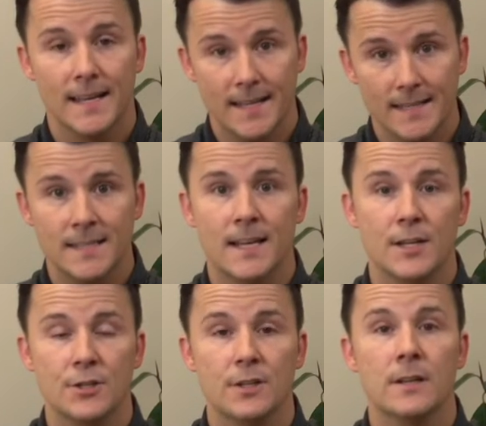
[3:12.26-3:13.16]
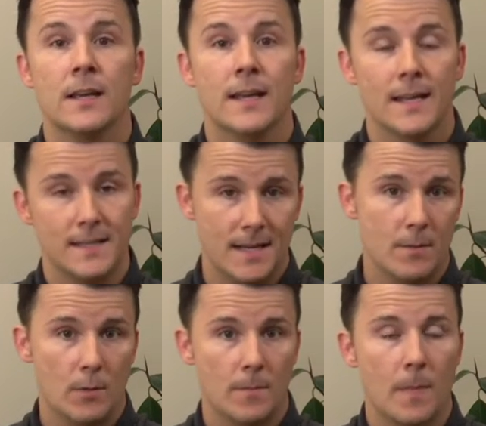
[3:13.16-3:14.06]
intonation, and
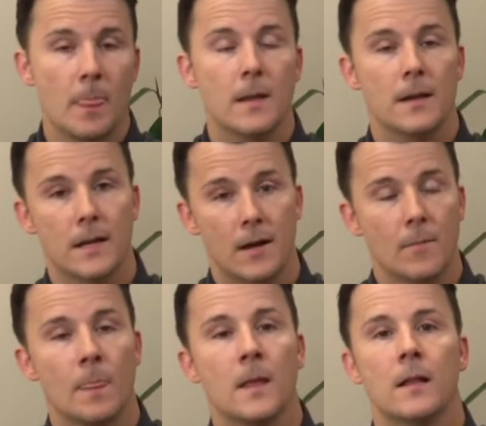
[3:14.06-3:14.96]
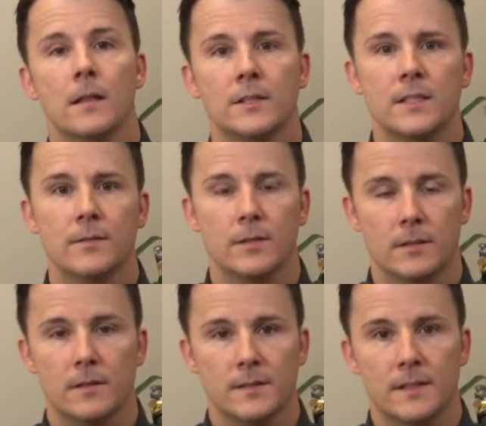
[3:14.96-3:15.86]
timbre. Now, let's give
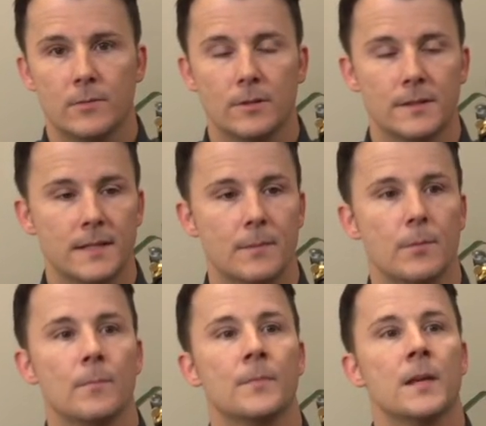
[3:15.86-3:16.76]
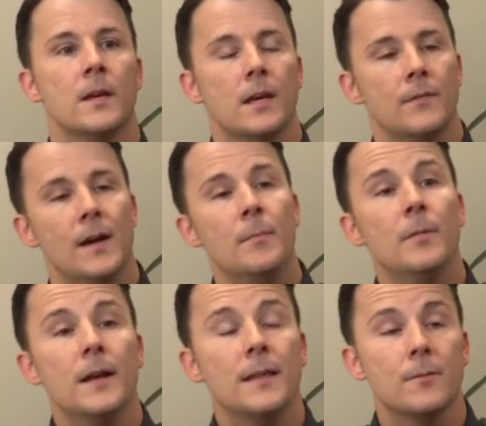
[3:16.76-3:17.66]
a little example. If I
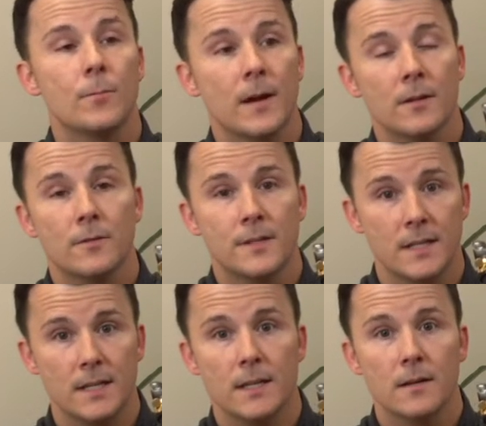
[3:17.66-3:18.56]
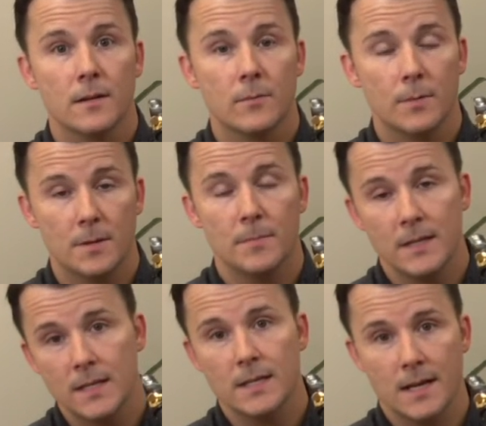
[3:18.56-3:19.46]
play the regular D with the B
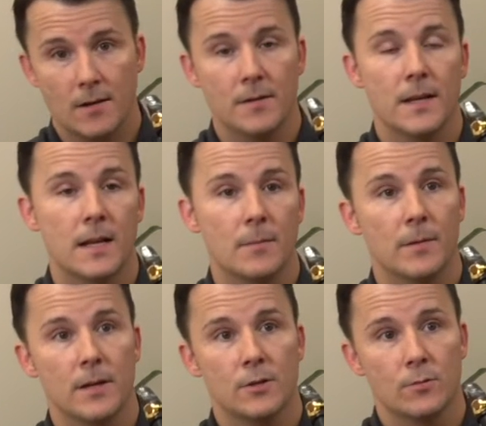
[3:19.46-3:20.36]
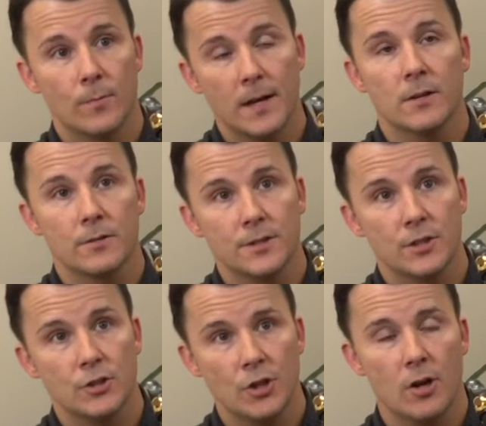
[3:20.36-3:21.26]
key down, and I play it to regular
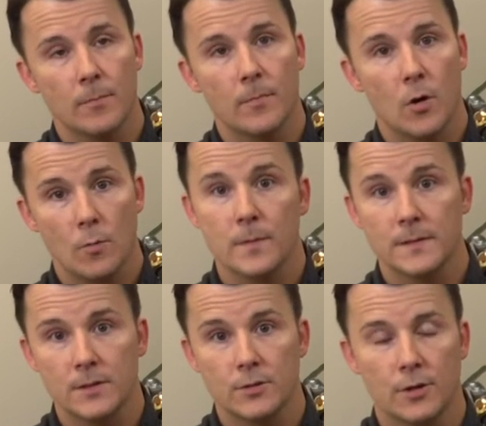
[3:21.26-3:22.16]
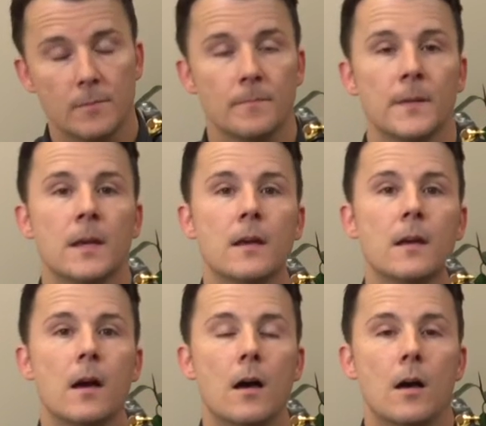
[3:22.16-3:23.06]
C sharp, open C sharp,
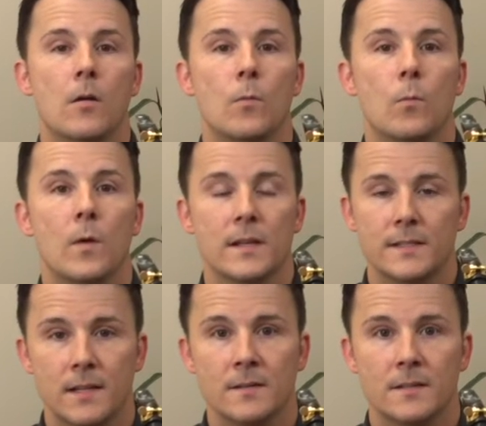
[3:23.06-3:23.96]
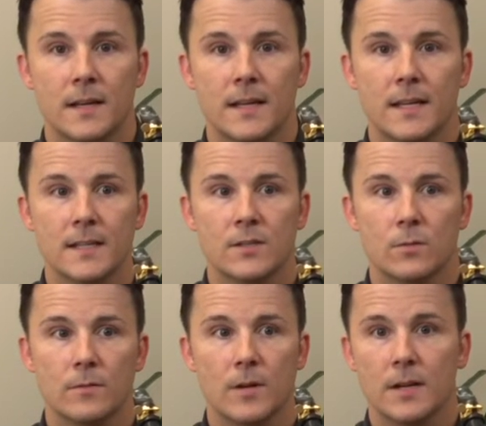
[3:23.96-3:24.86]
what it sounds like is
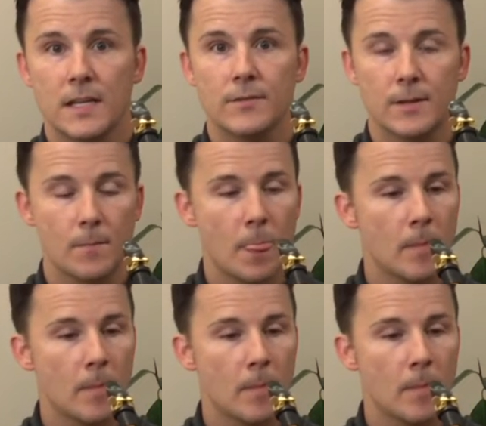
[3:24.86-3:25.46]
sort of uneven.